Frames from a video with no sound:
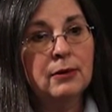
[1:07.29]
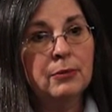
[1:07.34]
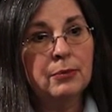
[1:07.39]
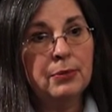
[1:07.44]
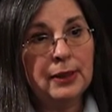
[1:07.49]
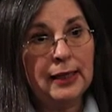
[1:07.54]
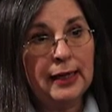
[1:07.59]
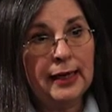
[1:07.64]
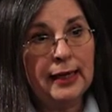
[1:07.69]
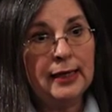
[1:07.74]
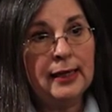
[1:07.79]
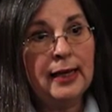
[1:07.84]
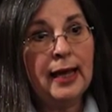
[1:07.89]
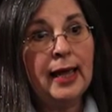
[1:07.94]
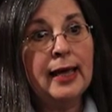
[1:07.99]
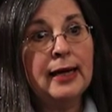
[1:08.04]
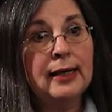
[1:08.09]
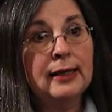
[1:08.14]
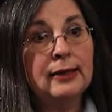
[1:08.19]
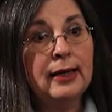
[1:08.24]
plan
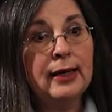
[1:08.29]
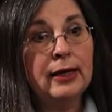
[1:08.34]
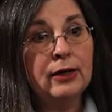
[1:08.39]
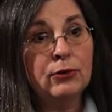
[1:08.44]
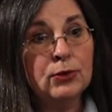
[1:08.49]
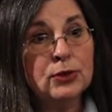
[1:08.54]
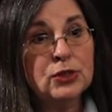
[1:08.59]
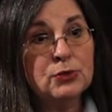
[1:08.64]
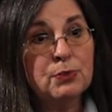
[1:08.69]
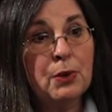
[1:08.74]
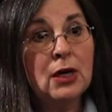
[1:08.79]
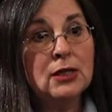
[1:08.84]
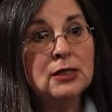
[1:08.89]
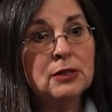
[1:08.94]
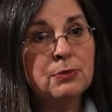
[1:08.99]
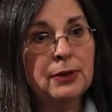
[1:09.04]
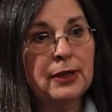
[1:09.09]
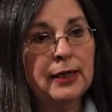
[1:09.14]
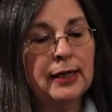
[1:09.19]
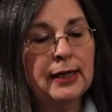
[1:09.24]
and a response
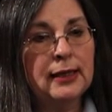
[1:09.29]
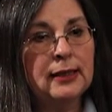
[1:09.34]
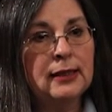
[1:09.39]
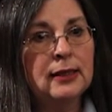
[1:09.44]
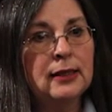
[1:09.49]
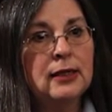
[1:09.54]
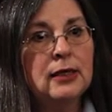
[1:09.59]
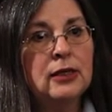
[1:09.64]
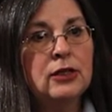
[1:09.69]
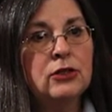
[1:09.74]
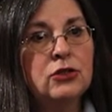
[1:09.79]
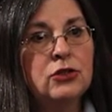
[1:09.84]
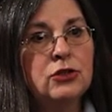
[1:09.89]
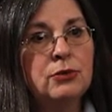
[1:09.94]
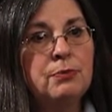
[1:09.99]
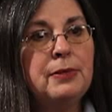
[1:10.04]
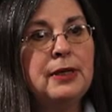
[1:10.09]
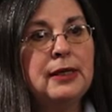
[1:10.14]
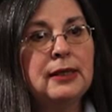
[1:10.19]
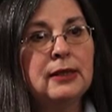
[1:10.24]
plan to
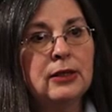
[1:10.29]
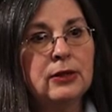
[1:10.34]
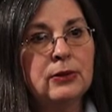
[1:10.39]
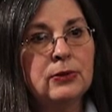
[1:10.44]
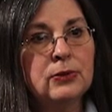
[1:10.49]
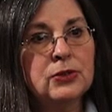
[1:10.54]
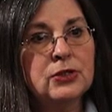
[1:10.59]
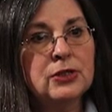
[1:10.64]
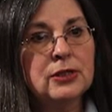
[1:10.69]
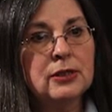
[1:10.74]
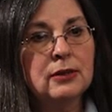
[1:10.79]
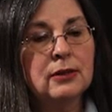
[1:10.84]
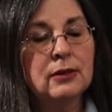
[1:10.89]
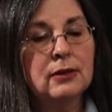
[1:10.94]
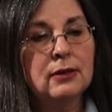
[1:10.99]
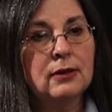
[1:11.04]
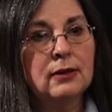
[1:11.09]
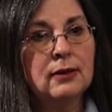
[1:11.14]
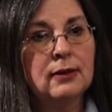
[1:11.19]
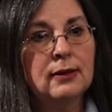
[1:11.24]
meet those
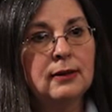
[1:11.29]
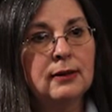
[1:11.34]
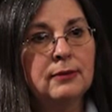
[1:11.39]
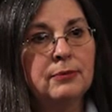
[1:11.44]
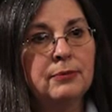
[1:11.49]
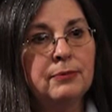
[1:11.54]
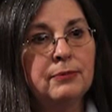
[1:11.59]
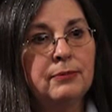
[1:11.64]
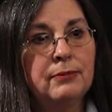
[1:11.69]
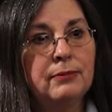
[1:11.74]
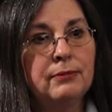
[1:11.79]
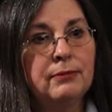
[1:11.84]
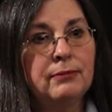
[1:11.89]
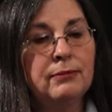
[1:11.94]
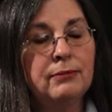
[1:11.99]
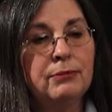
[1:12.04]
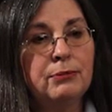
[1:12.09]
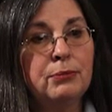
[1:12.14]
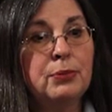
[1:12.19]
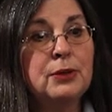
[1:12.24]

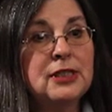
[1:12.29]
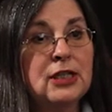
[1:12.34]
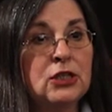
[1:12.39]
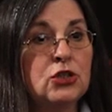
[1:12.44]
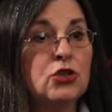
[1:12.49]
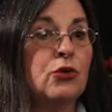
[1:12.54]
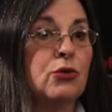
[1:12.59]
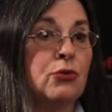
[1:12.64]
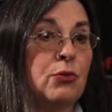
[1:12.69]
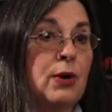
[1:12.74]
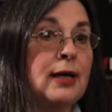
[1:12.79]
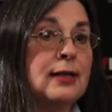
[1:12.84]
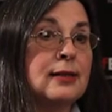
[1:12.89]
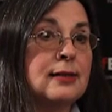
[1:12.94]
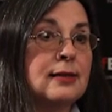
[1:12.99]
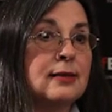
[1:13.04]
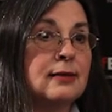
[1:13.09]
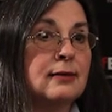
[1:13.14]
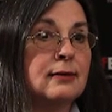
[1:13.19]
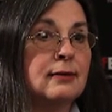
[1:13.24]
potential
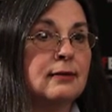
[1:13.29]
threats.